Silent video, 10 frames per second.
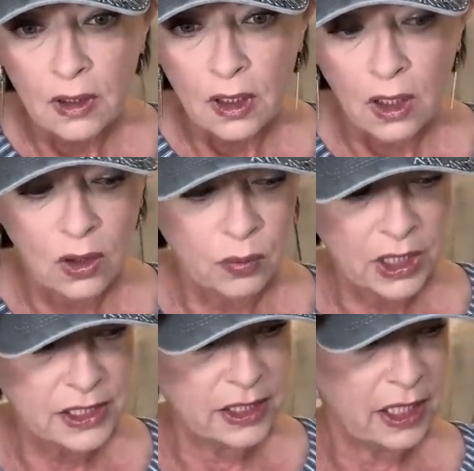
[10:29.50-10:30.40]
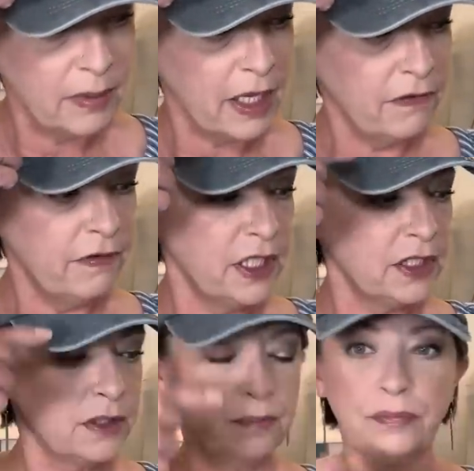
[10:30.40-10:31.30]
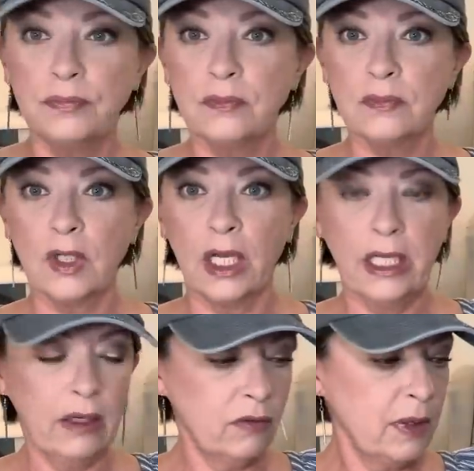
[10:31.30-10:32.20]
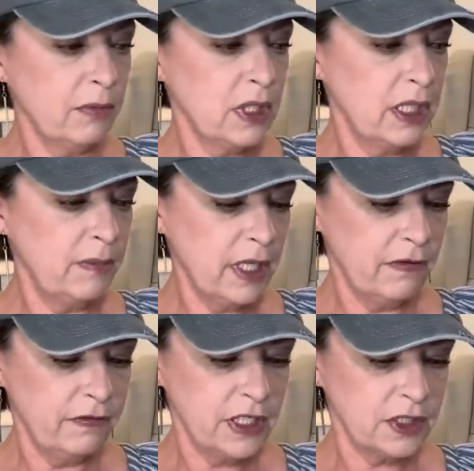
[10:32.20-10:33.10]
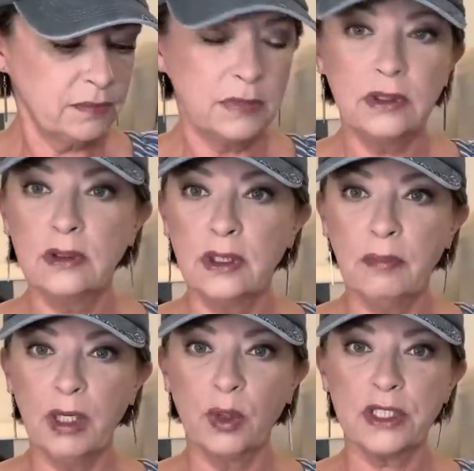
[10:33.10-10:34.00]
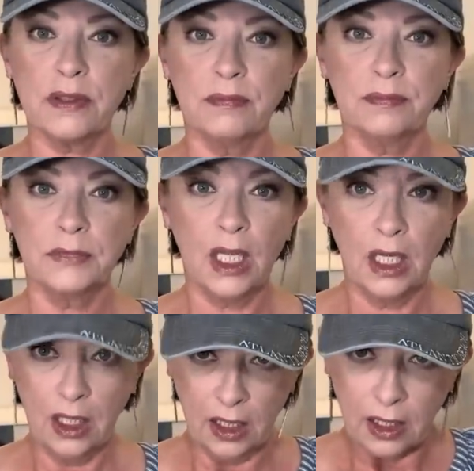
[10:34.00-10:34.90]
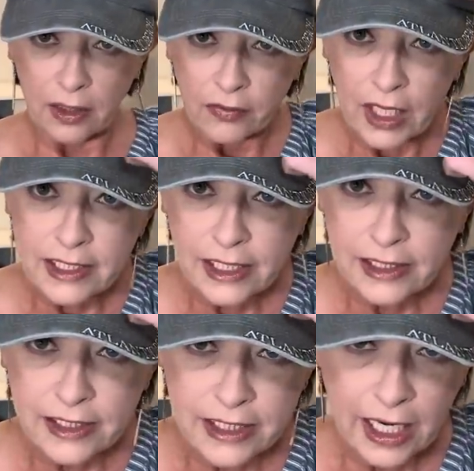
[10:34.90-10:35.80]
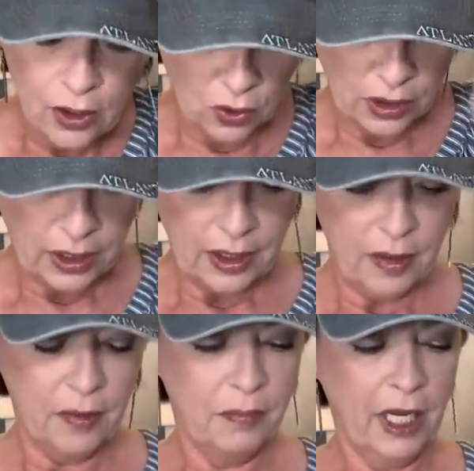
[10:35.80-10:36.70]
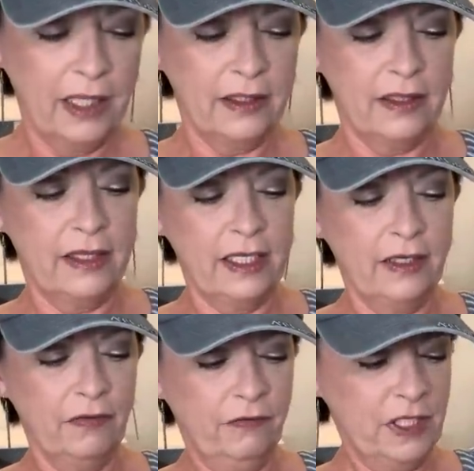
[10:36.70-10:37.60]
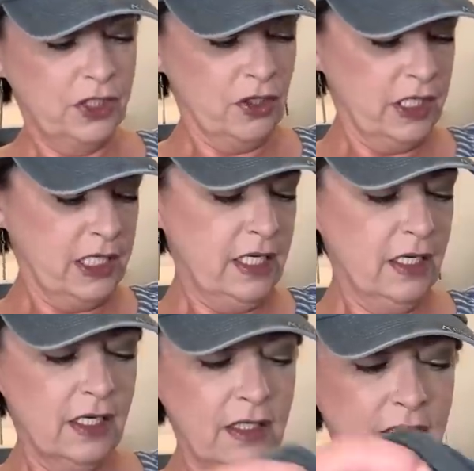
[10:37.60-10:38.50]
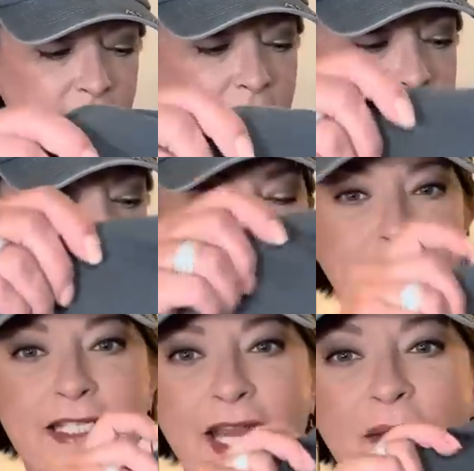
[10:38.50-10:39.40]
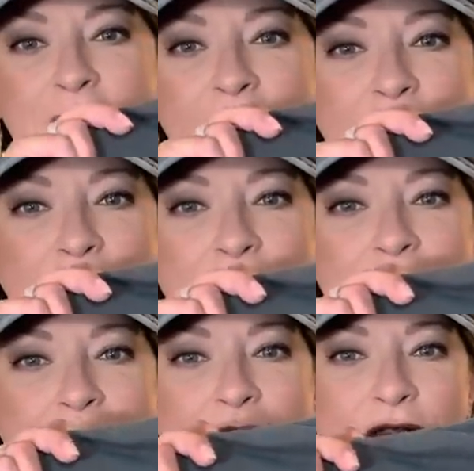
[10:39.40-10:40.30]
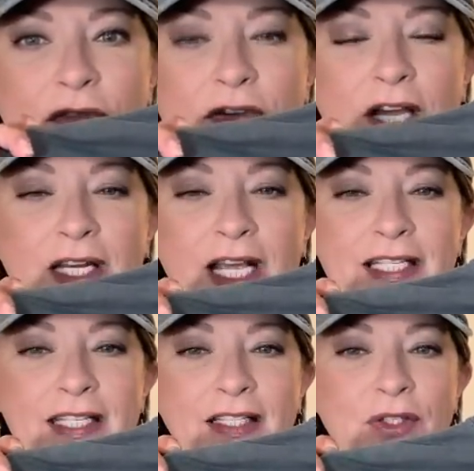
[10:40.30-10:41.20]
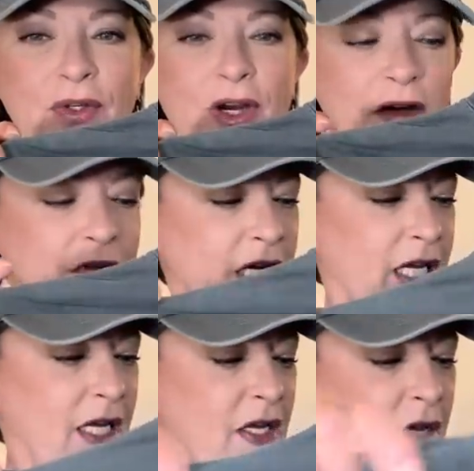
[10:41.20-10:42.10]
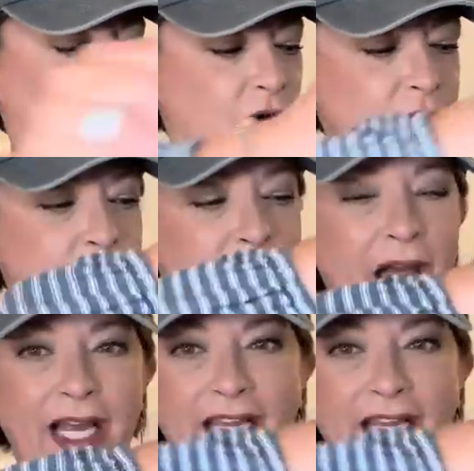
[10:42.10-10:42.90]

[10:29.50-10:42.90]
oh, what is the name of that fish? I can't remember the name of that fish. The big ones. That's its tail. But the fish on here it's the same type of thing. On the front, it has the little graphic. On the back,